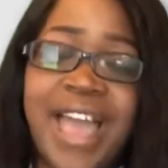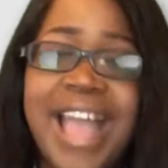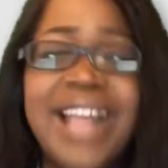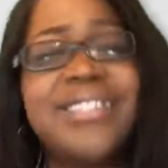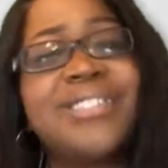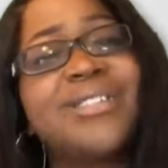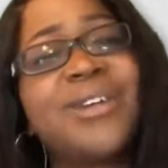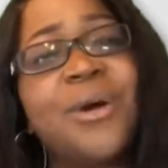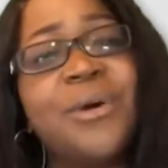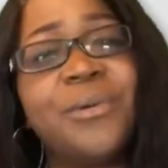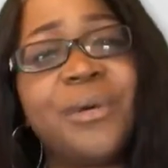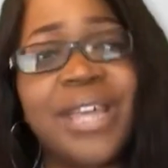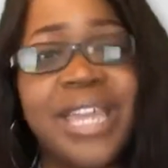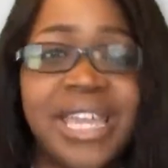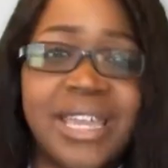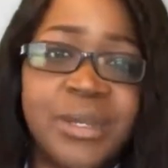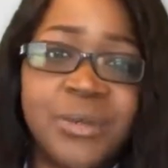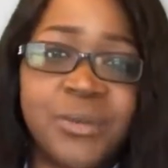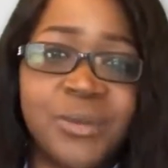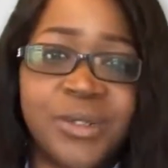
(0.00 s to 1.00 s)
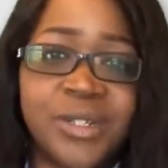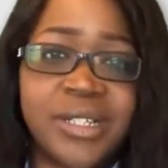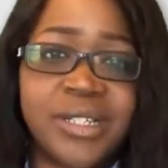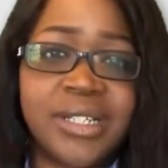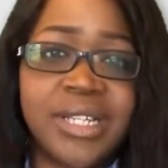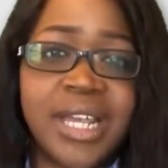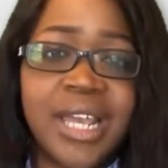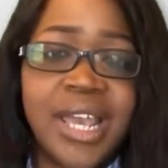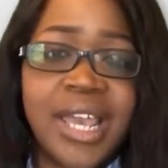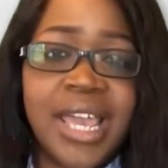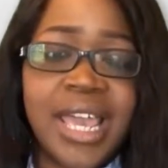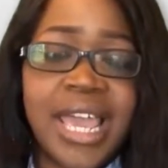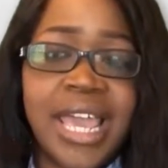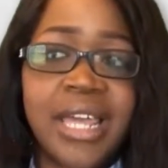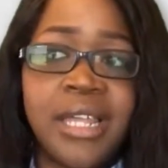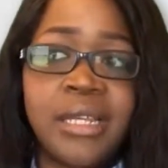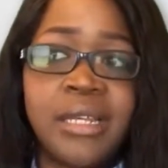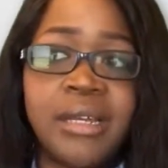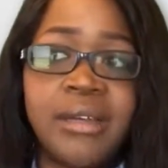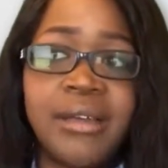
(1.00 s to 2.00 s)
I had to go inward
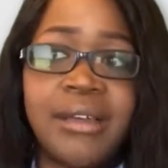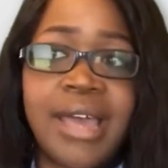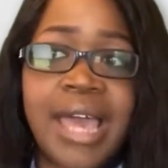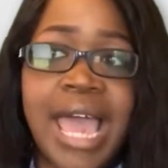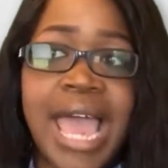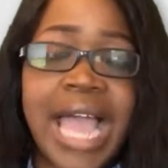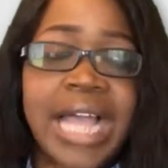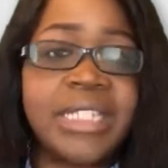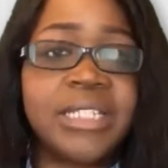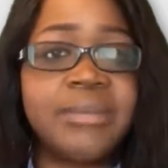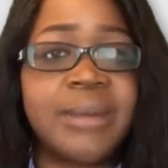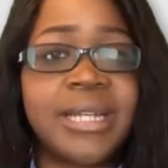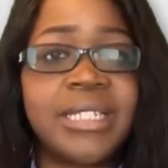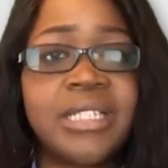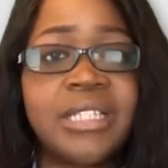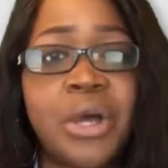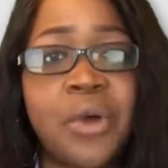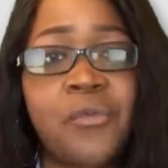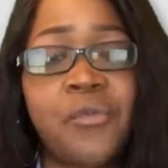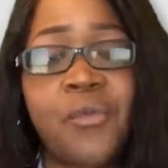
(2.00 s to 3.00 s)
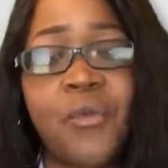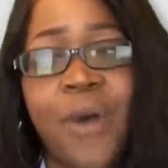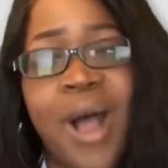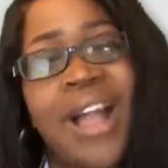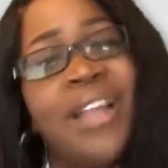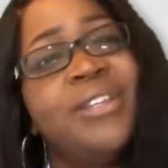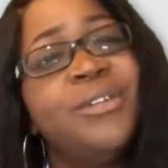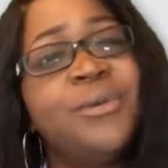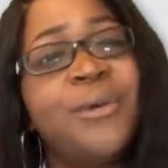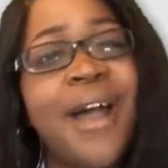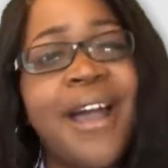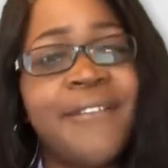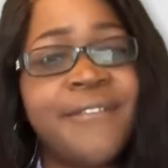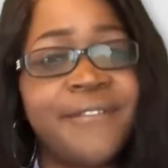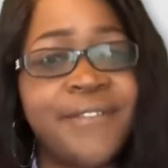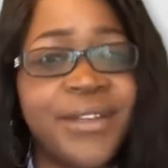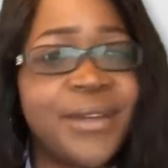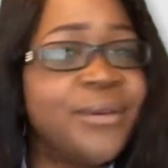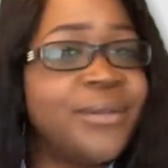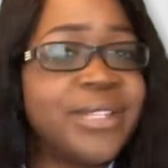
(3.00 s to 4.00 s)
and ask myself, why do I
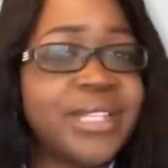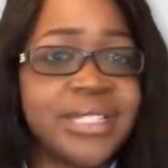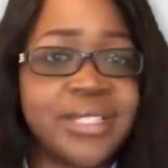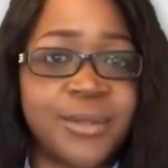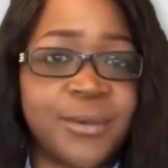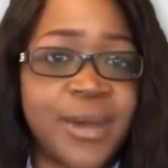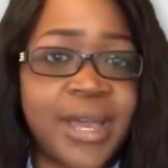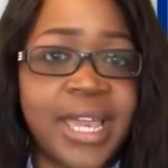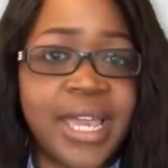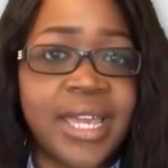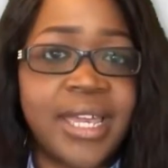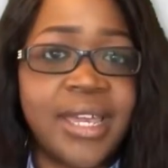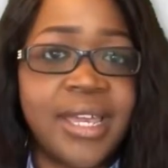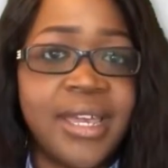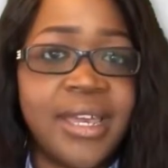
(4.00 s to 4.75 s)
feel this way?